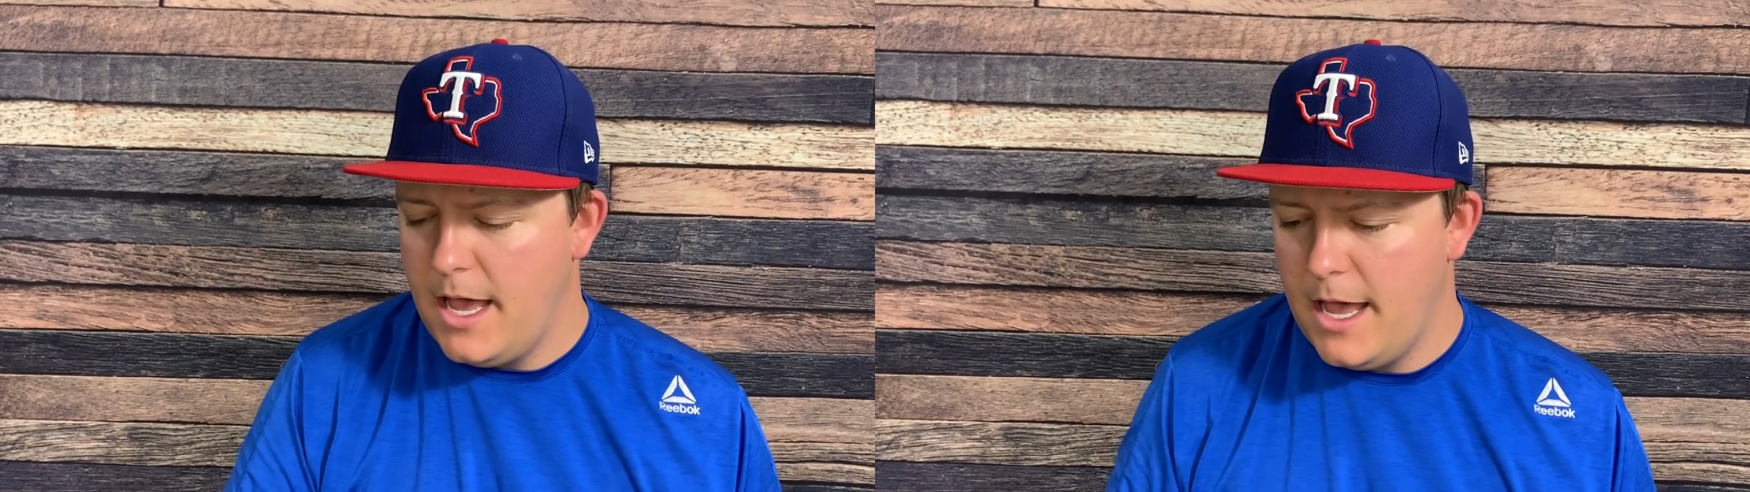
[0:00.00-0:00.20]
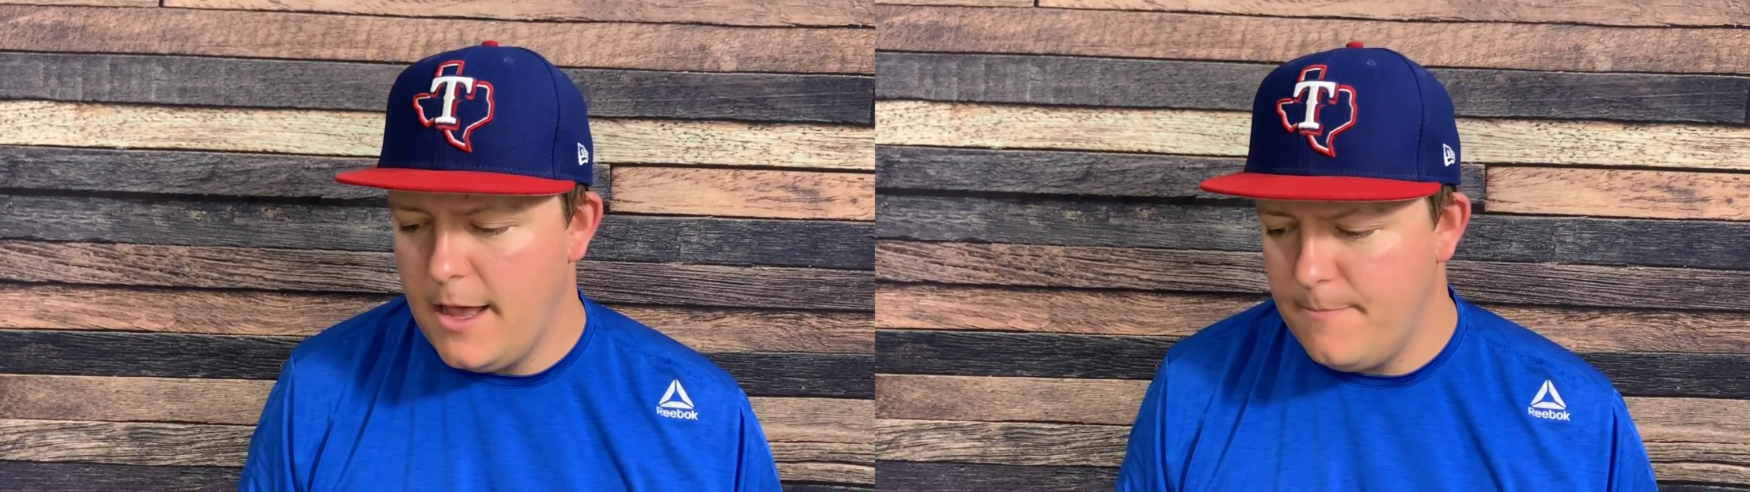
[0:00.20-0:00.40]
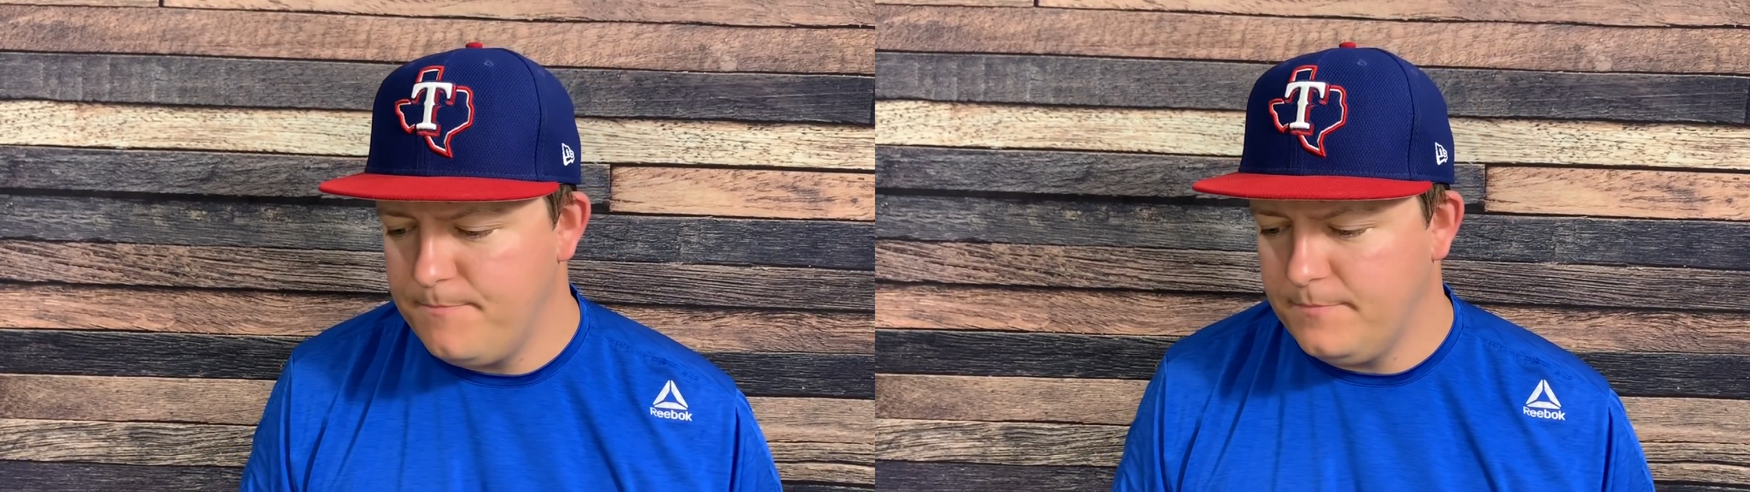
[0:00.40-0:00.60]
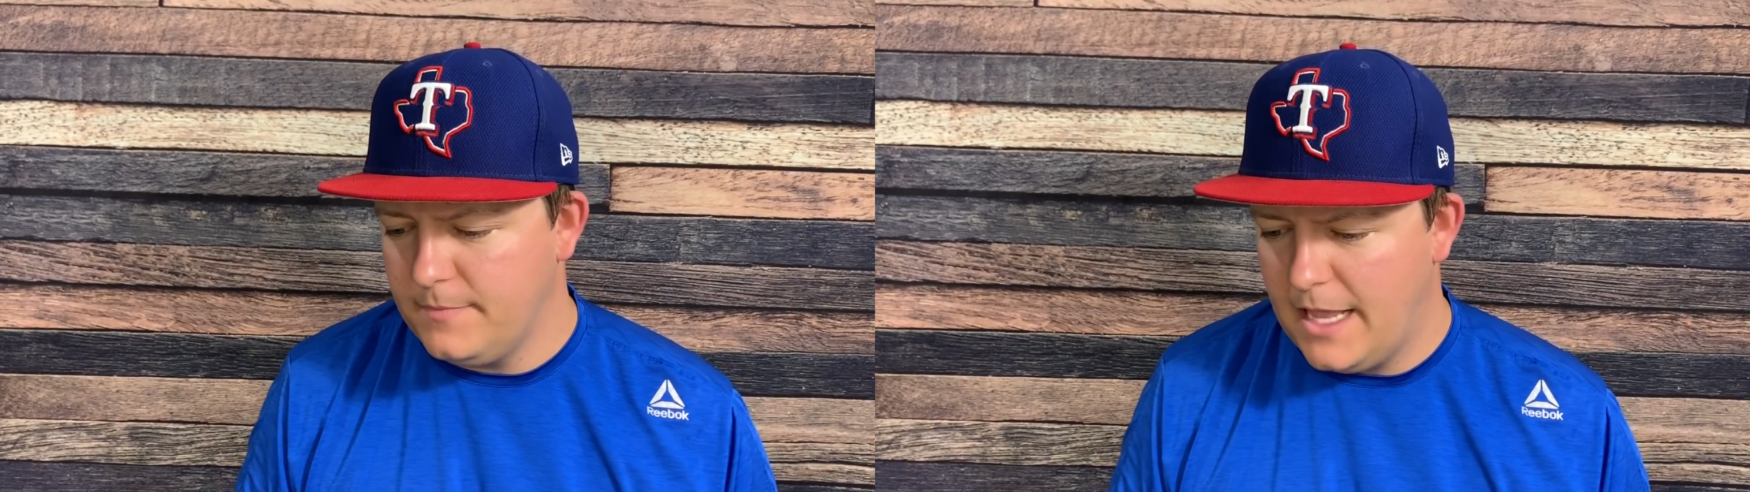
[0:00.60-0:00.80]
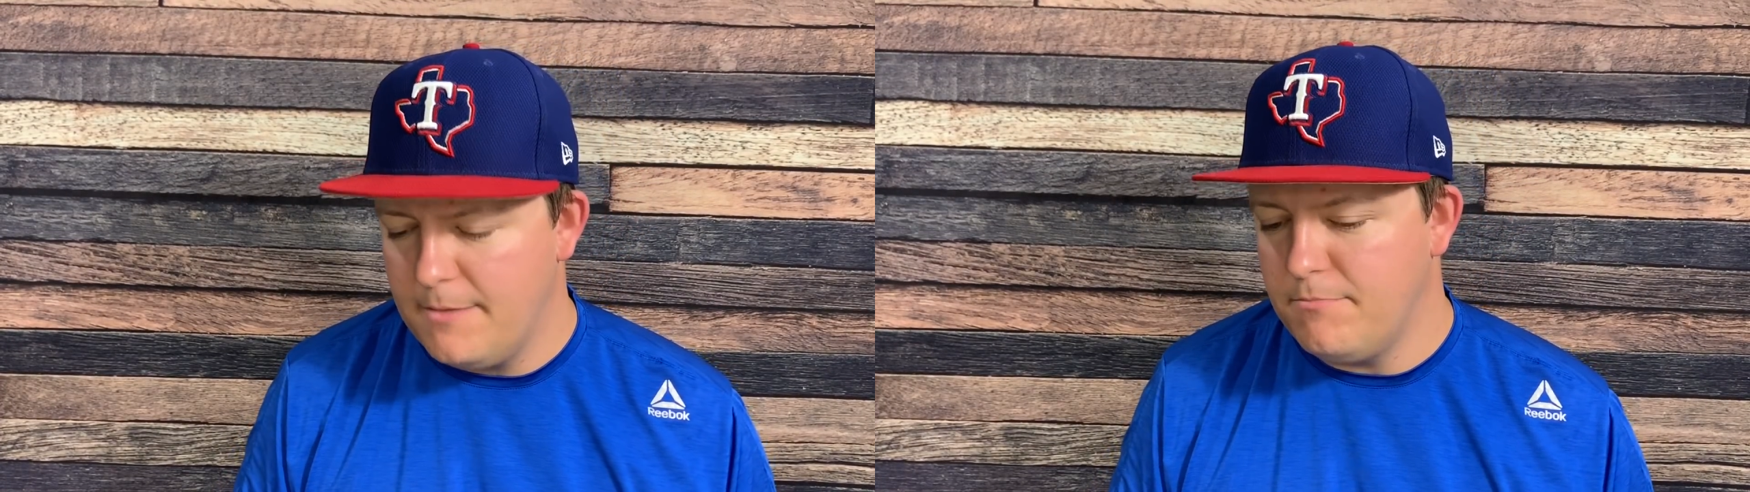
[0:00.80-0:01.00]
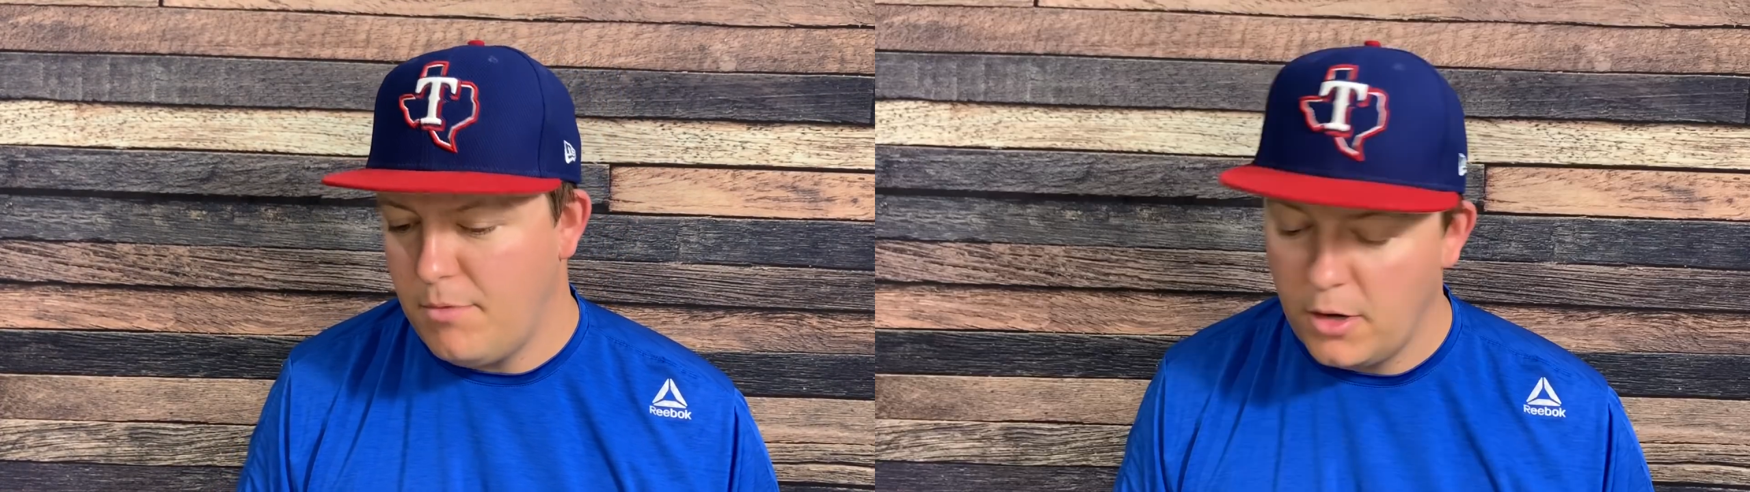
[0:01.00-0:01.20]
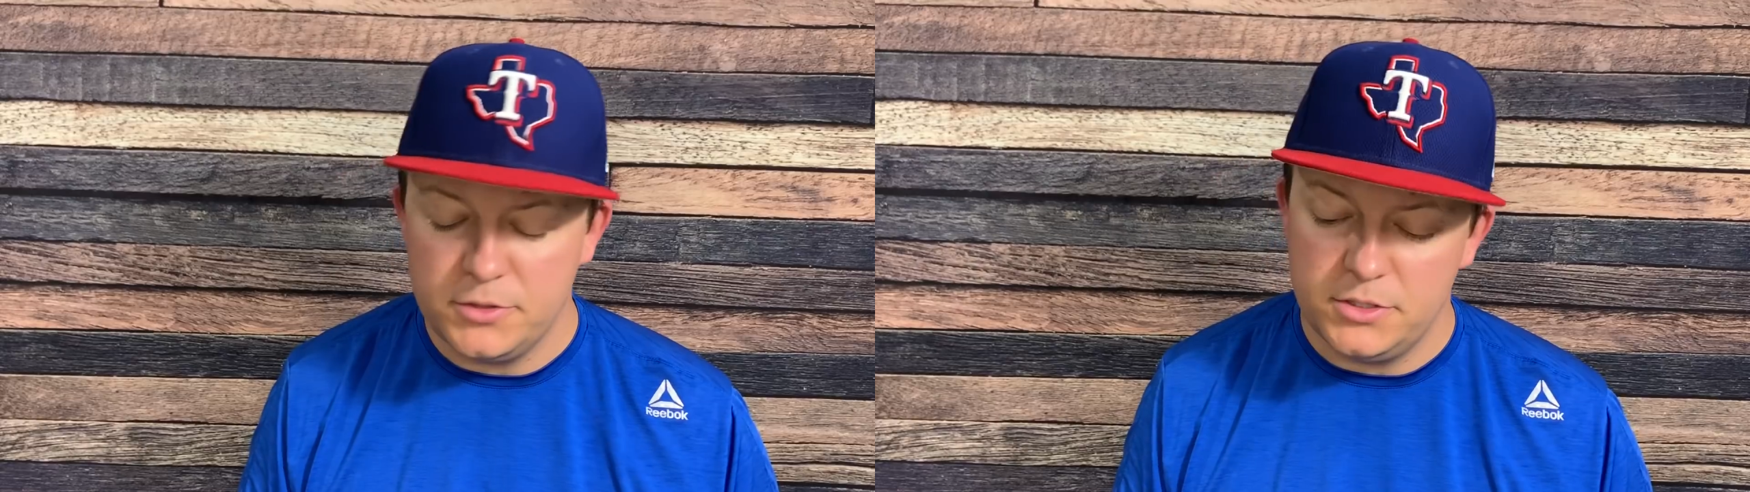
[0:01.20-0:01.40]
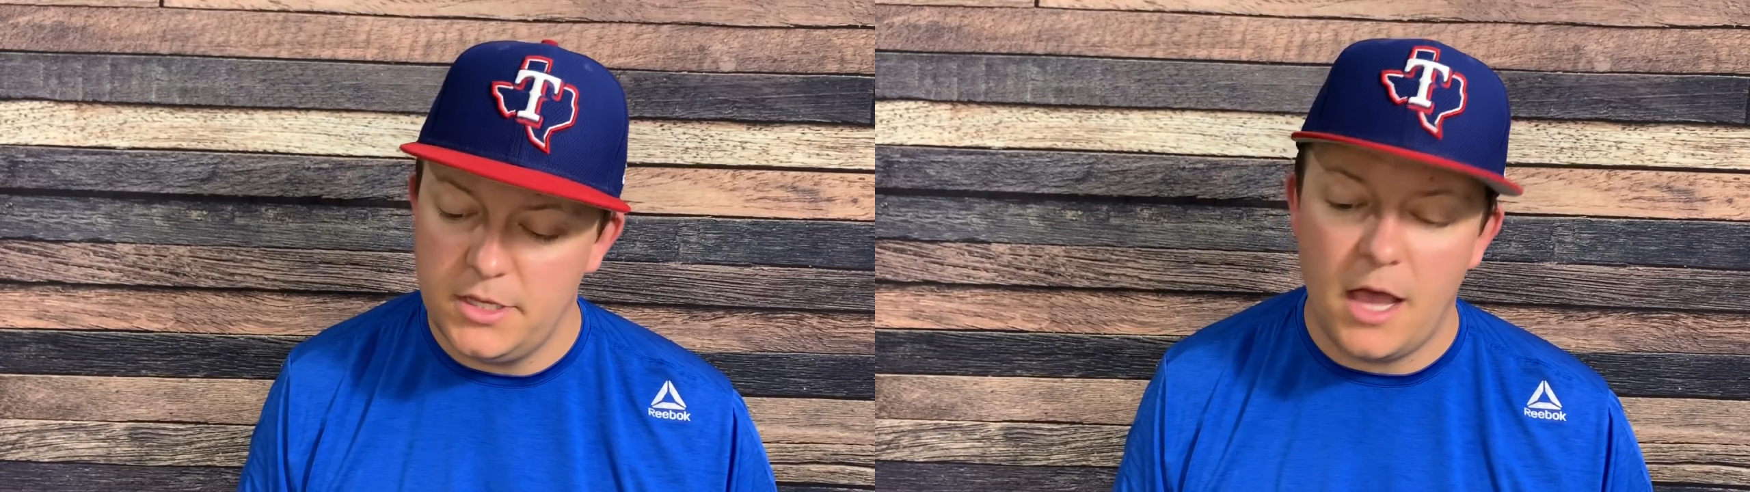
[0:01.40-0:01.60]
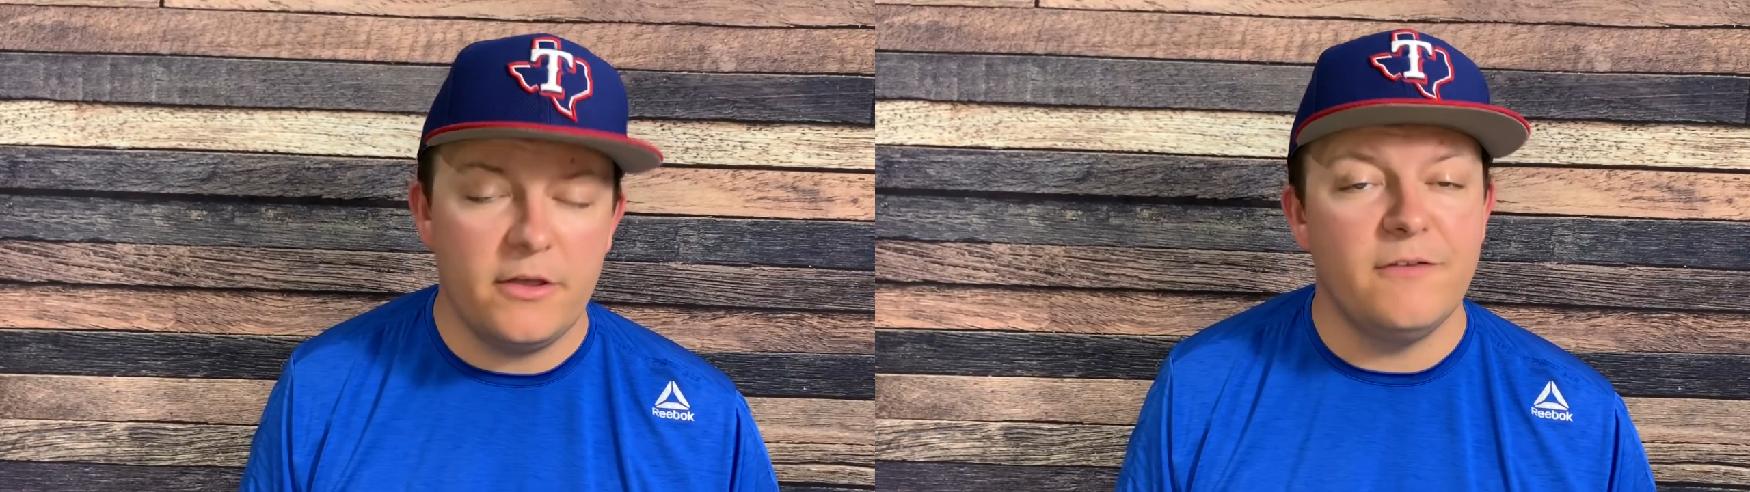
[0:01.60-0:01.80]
And partially I'll